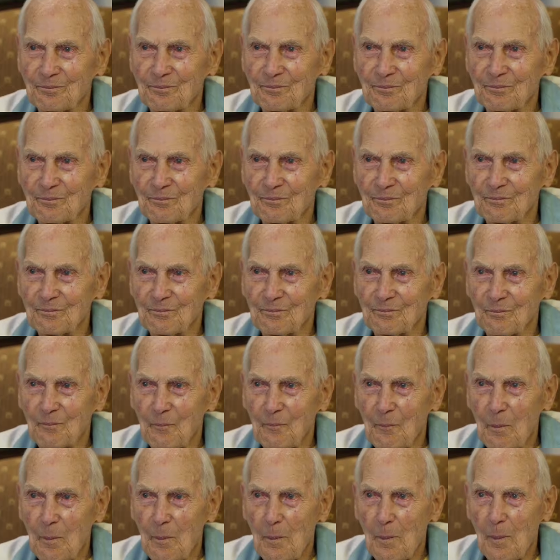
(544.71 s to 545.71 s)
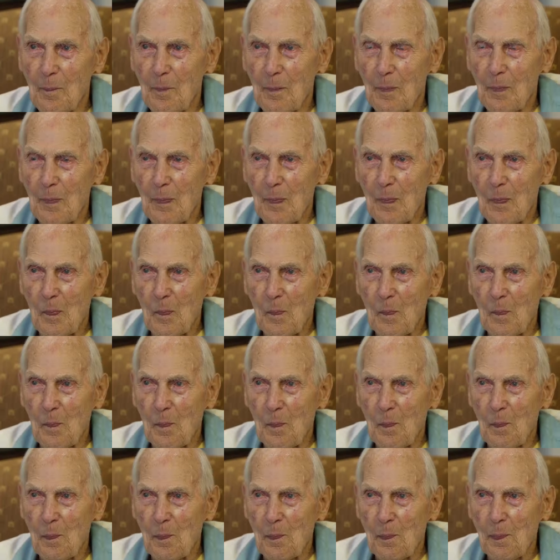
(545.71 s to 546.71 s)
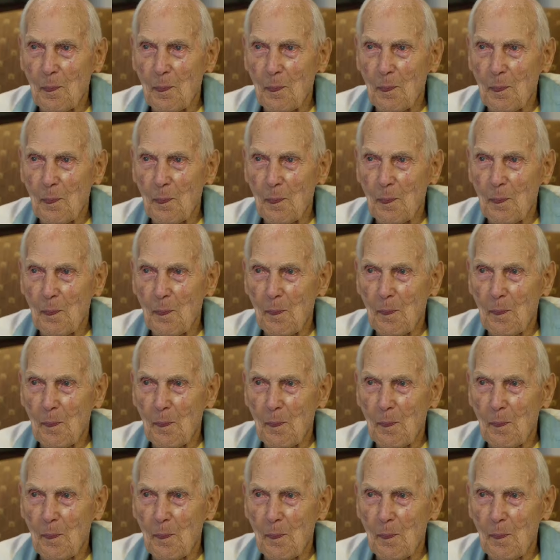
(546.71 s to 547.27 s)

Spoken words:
to do all that. Now,